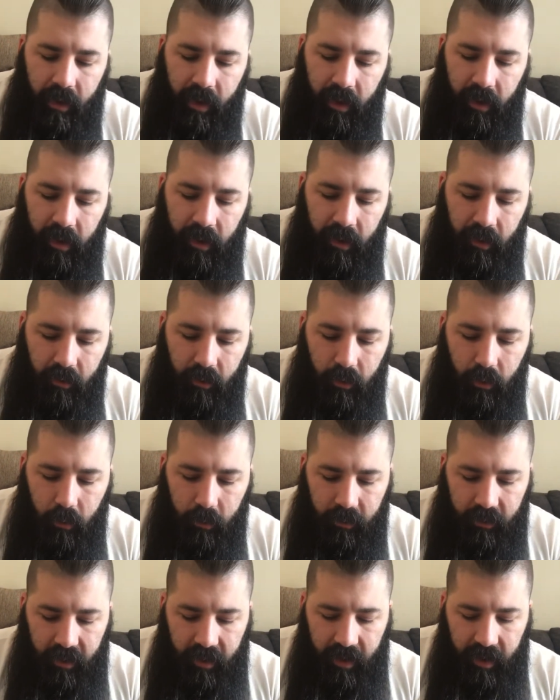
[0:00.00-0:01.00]
and
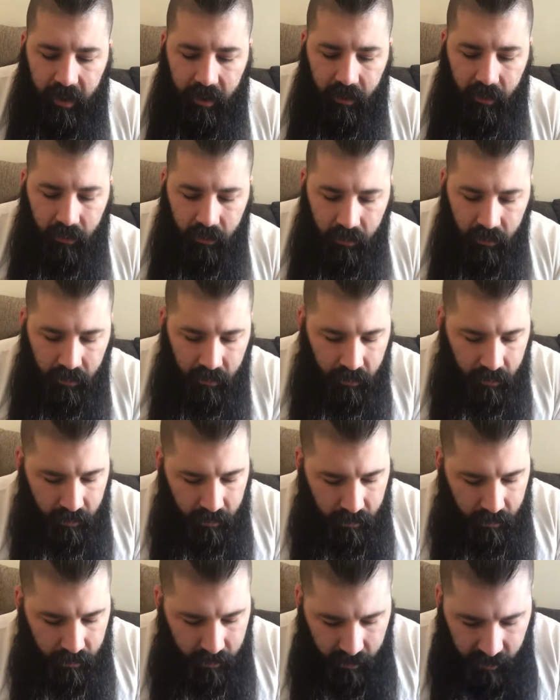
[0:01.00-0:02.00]
hold it in
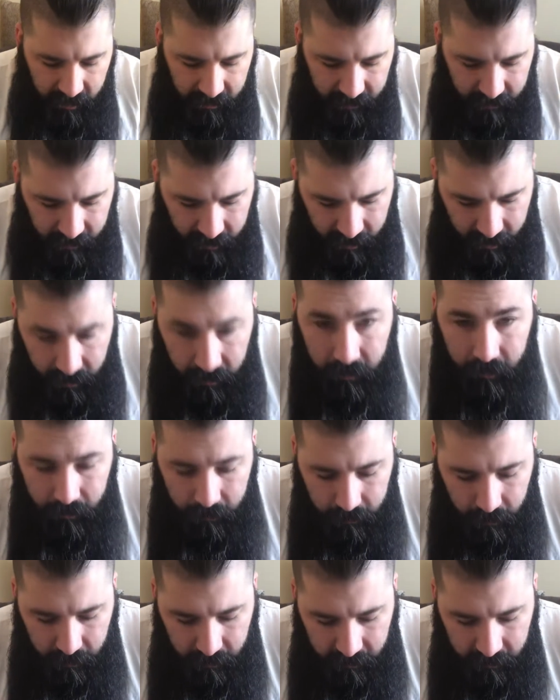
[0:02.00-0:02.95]
nice and tight. So I'm